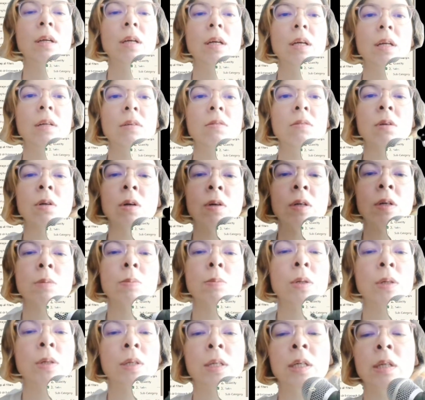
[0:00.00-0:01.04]
it is
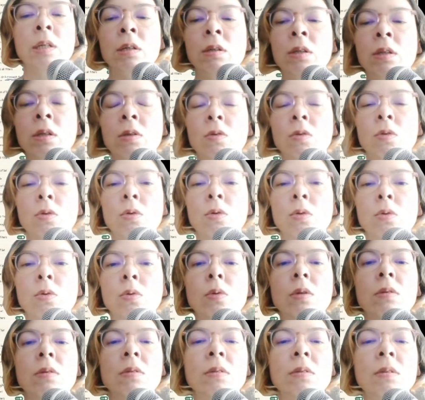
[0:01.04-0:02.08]
corresponding to
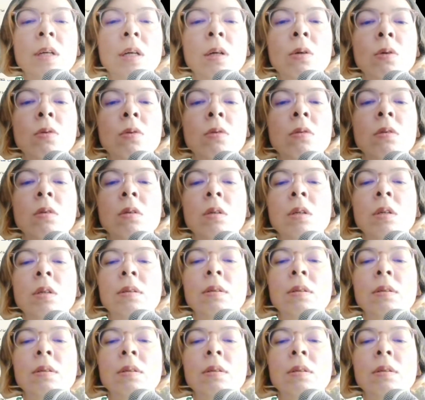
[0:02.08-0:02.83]
the sales